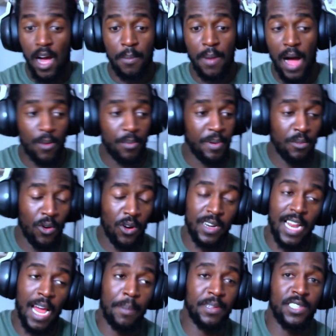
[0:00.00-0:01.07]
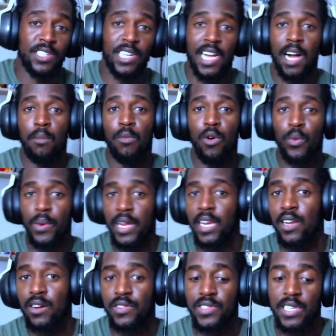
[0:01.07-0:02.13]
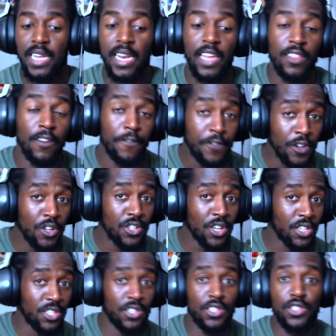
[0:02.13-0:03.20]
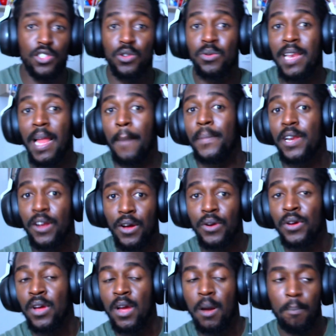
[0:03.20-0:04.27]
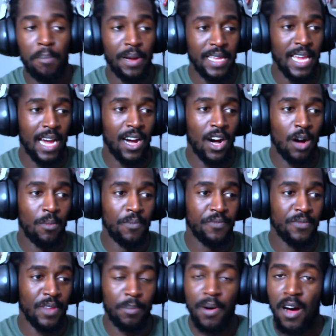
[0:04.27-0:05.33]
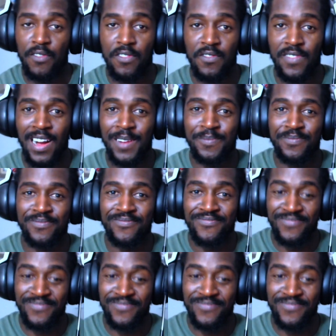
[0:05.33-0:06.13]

um, I'll be more than happy to check out more Weeekly content in the future. So just do let me know. But yeah, um, apart from that,